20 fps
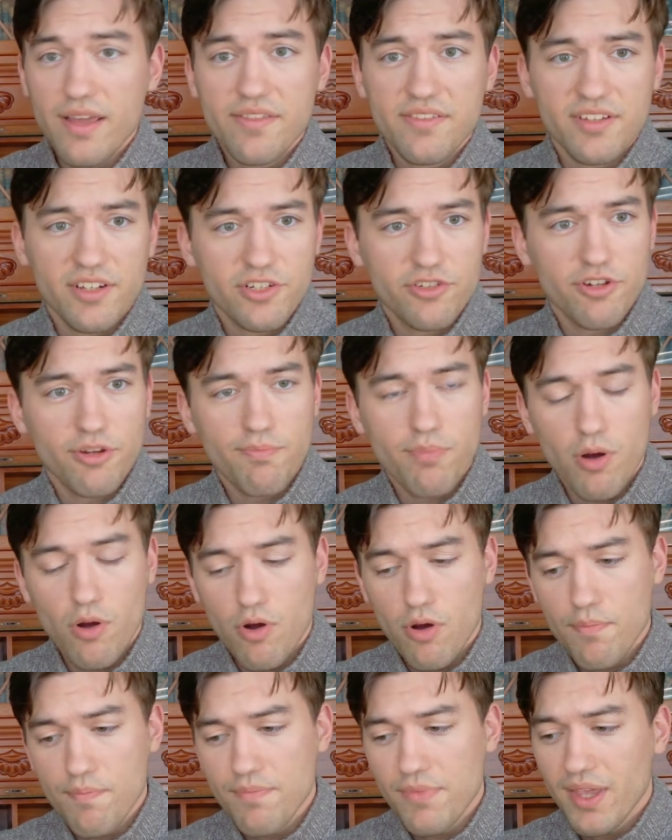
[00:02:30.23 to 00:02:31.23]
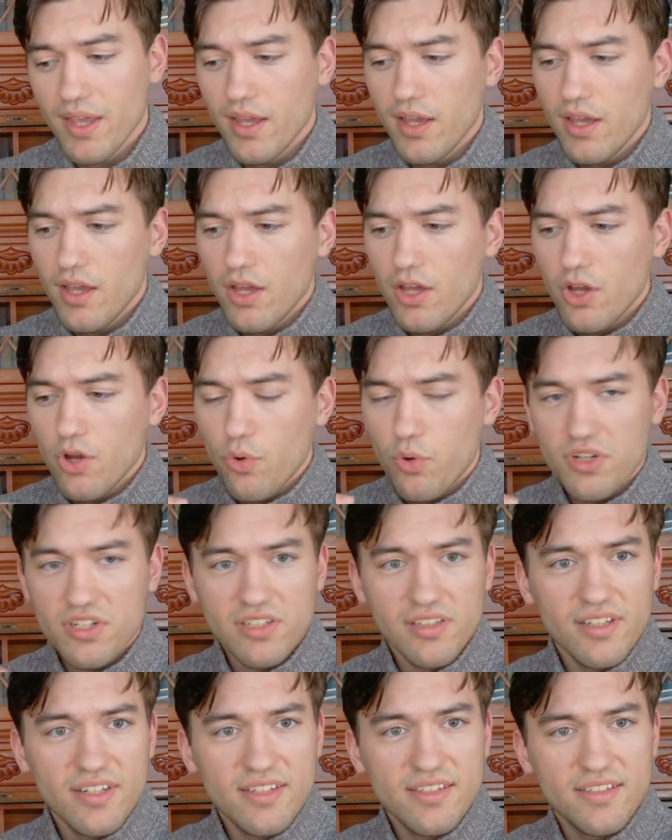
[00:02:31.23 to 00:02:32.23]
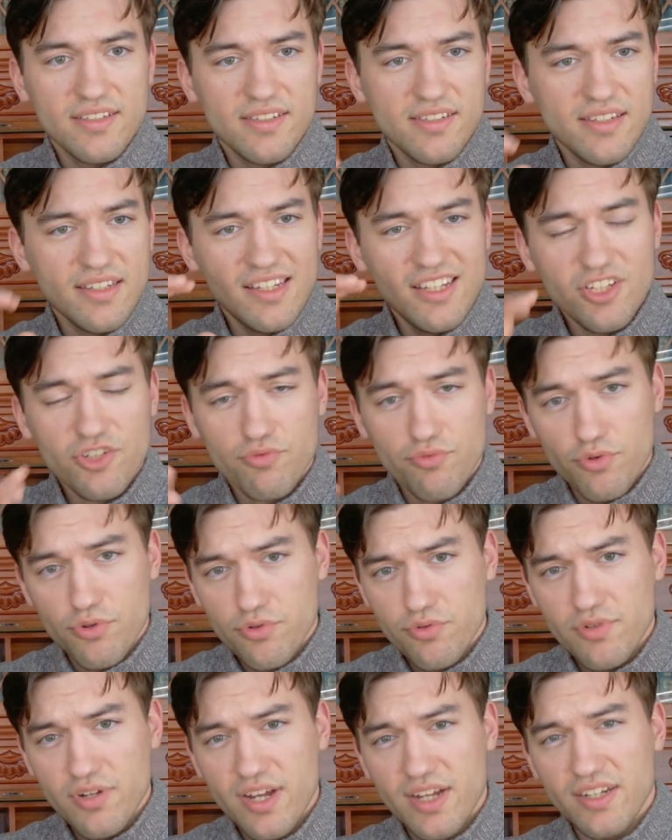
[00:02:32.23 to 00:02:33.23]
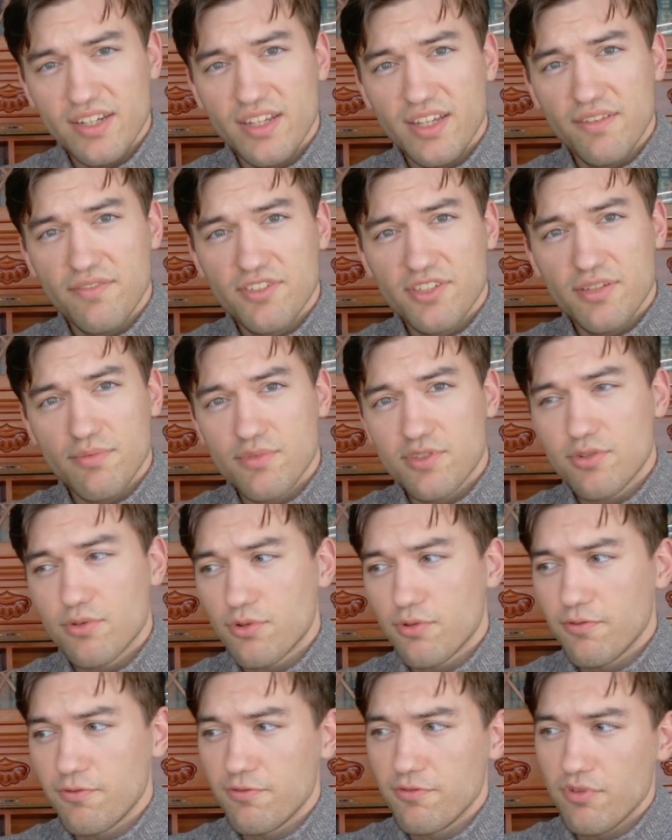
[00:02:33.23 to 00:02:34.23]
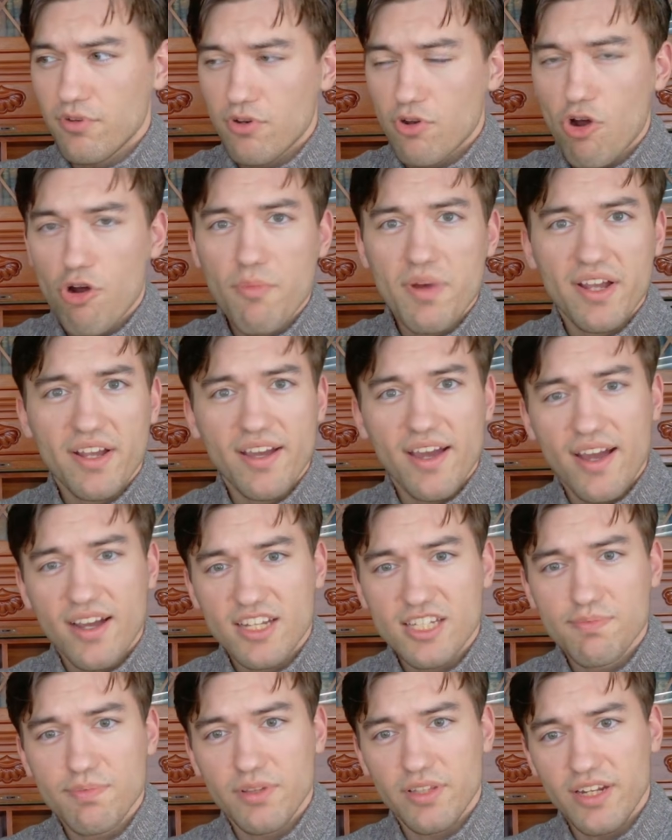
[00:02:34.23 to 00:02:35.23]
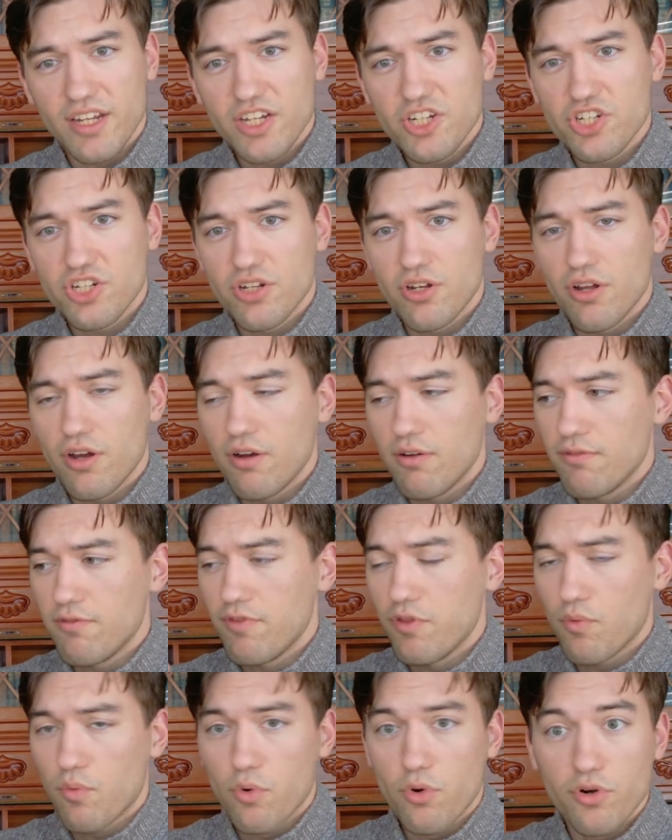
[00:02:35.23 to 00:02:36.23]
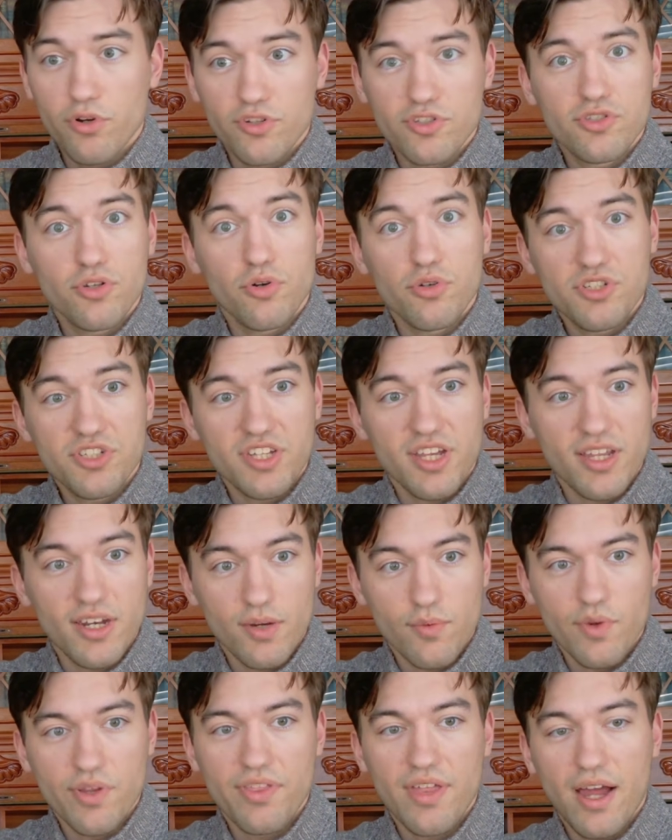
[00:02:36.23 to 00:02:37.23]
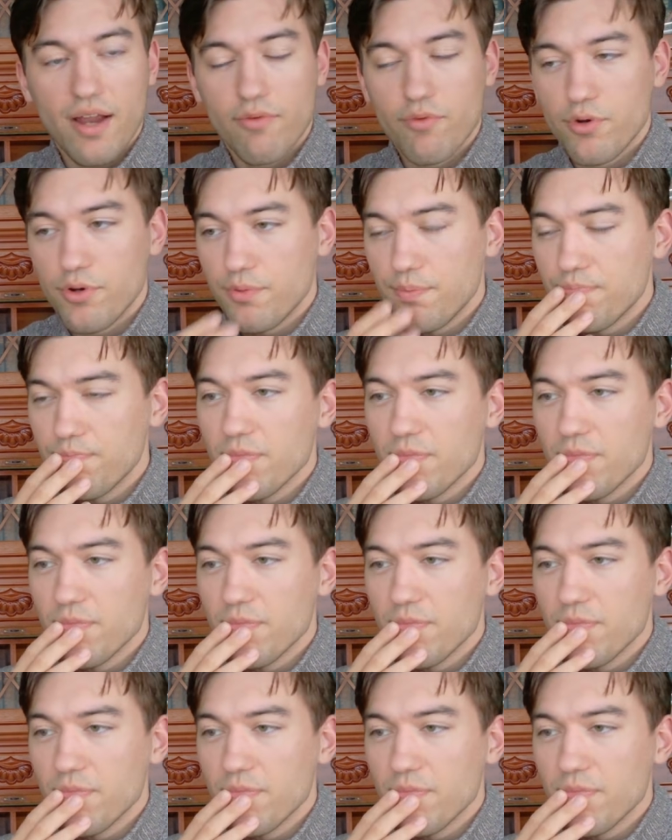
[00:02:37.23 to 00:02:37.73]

century poem which lists each rune and gives some sort of gnomic explanation of the word associated with that rune.